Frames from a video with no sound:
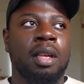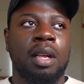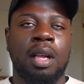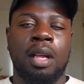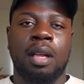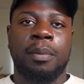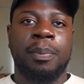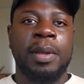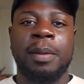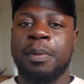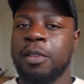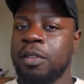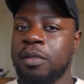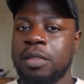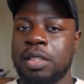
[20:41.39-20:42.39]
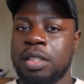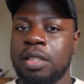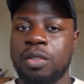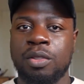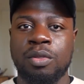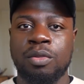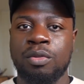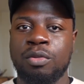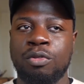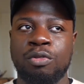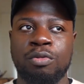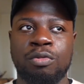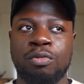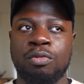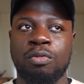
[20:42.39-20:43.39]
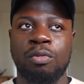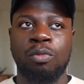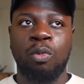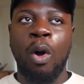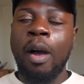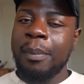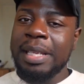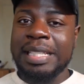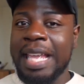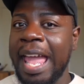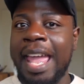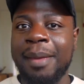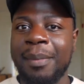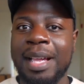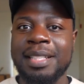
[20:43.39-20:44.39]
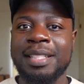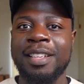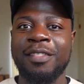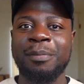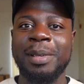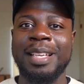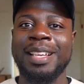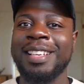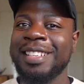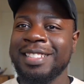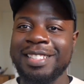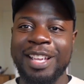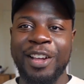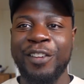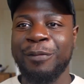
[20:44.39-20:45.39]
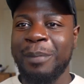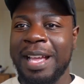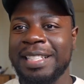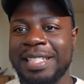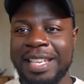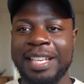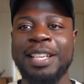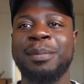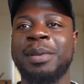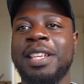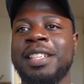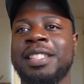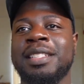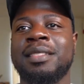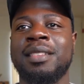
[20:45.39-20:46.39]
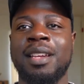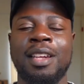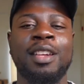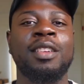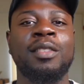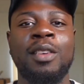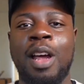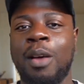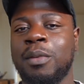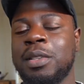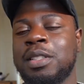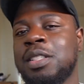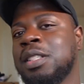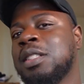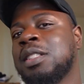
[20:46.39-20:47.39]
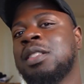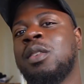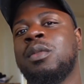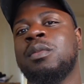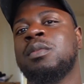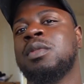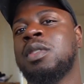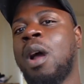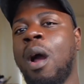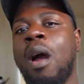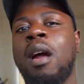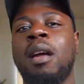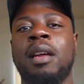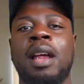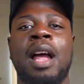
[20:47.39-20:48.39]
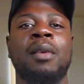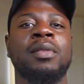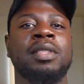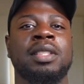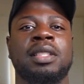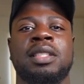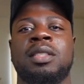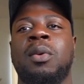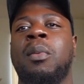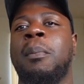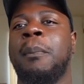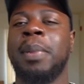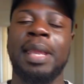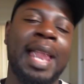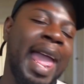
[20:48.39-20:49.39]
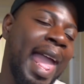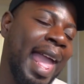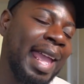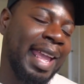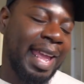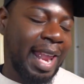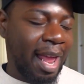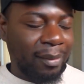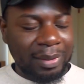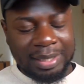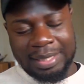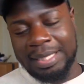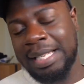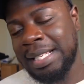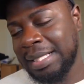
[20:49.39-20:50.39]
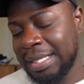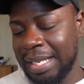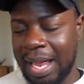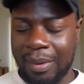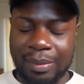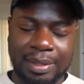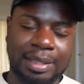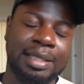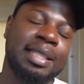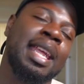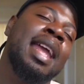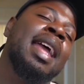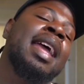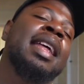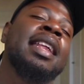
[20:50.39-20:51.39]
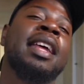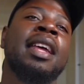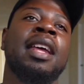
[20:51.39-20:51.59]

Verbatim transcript: um, people used to want me to hate myself because of my skin complexion. You know, I was just so dark, I was just so black, and I was this and I was that.